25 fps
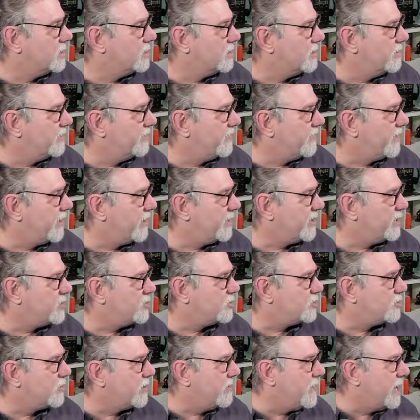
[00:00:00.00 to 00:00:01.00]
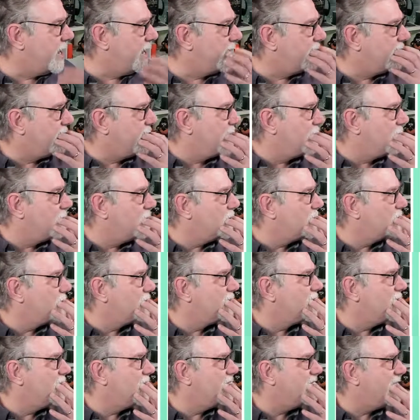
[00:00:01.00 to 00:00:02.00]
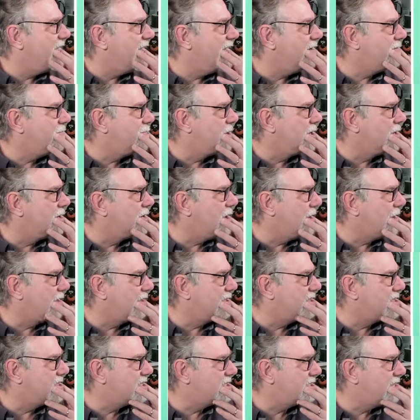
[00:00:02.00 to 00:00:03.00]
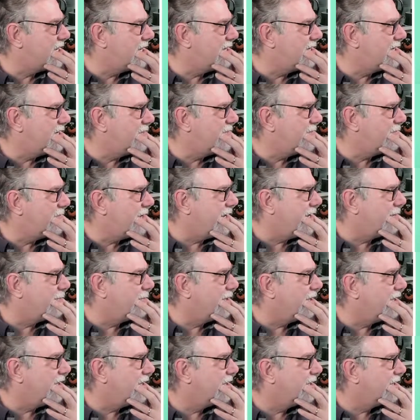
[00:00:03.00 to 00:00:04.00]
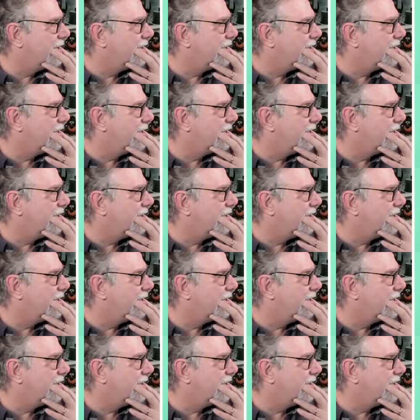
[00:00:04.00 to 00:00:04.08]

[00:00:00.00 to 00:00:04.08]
Family Tree Maker. Which one? They had one called Extended Family.